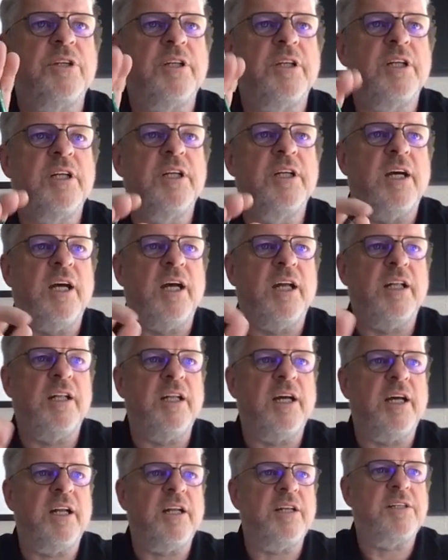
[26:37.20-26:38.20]
it.
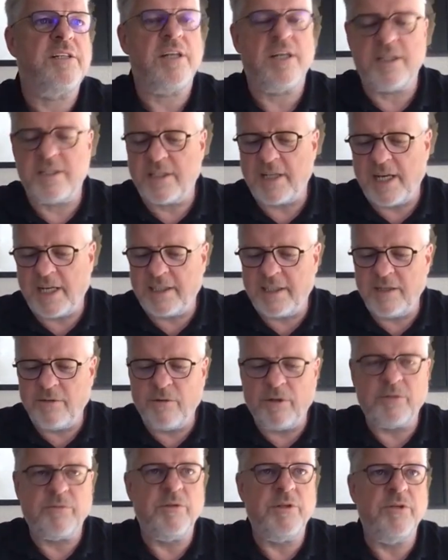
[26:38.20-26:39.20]
And that is exactly
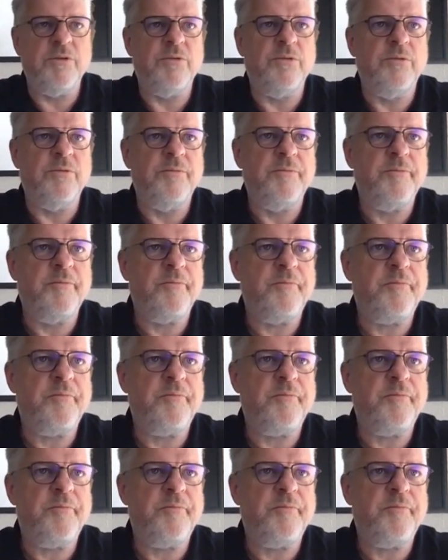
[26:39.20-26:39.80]
what we do.